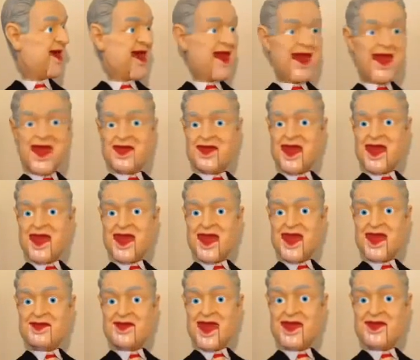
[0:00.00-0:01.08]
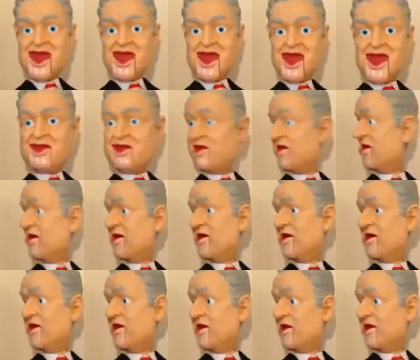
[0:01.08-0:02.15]
She was known as a two-bagger.
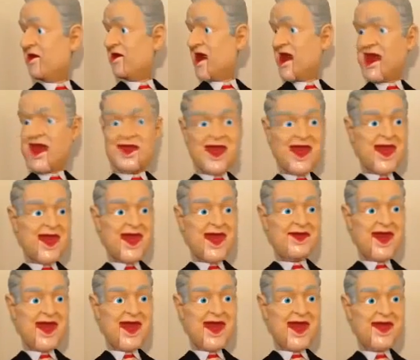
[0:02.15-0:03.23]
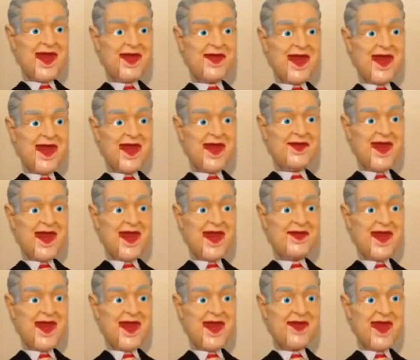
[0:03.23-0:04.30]
That girl was so ugly, you always had to
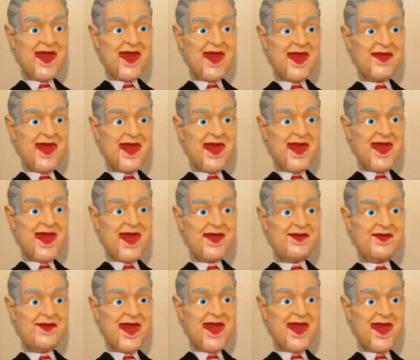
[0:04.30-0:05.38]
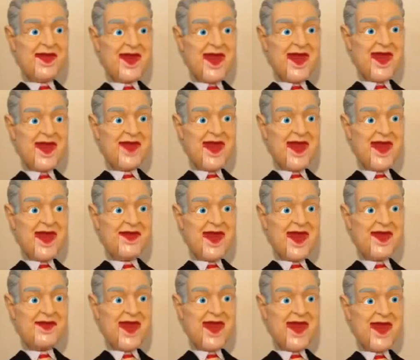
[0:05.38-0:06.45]
put a bag over your head in case the bag of a hot
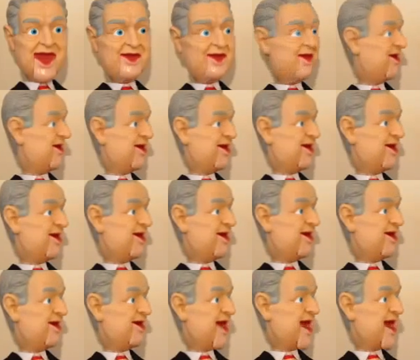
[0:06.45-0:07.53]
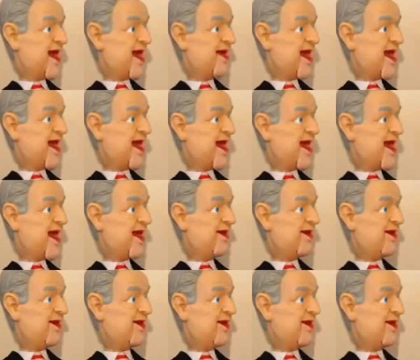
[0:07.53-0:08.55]
head breaks. She was ugly.